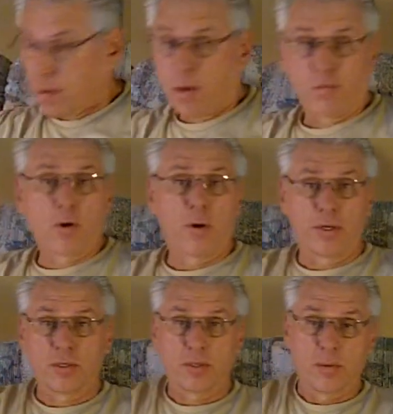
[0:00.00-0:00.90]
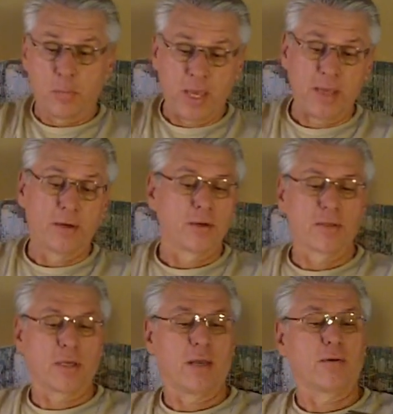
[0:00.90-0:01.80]
of course,
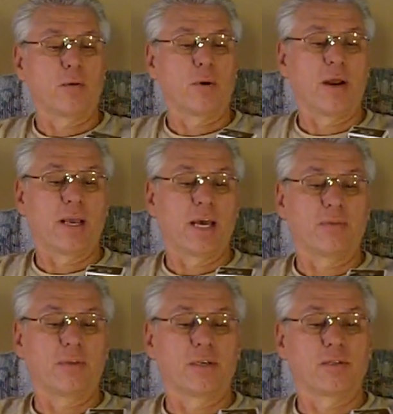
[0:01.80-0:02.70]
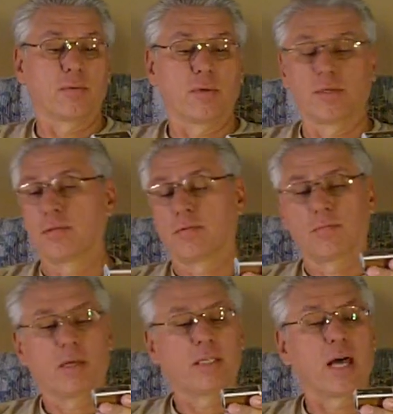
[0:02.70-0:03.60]
Peters. I don't know where I got this. It was
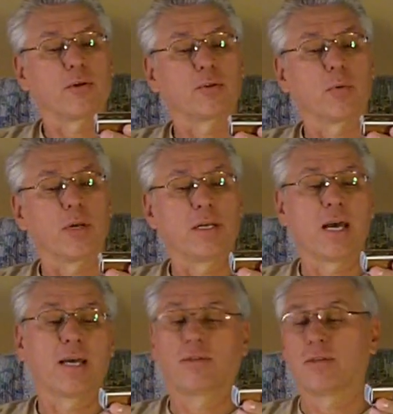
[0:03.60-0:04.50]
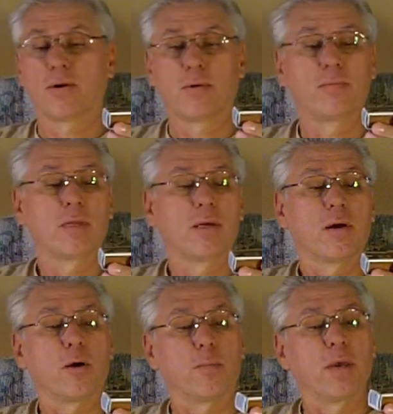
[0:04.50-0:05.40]
$1.29, so,
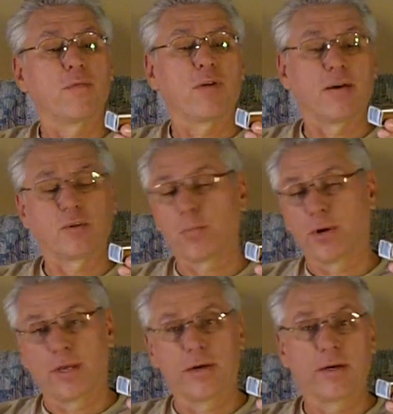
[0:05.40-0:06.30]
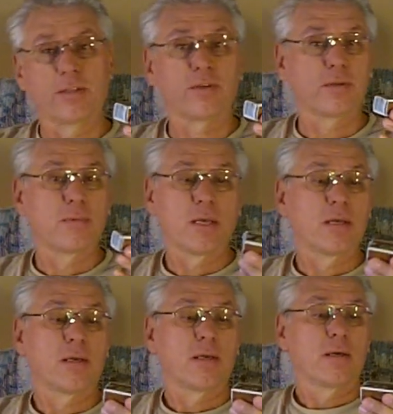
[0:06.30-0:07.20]
oh, Big Five Sporting Goods.
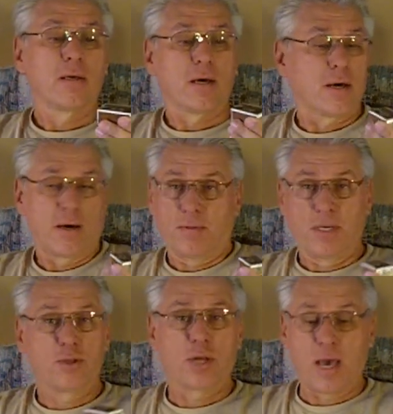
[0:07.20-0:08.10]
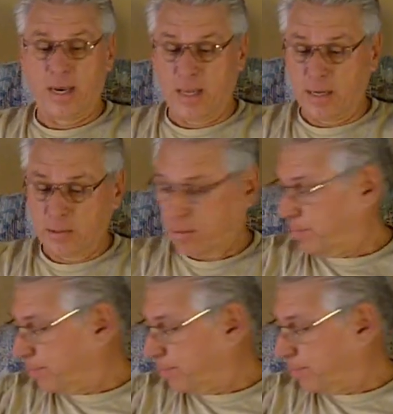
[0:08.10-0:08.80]
Uh, shot in it.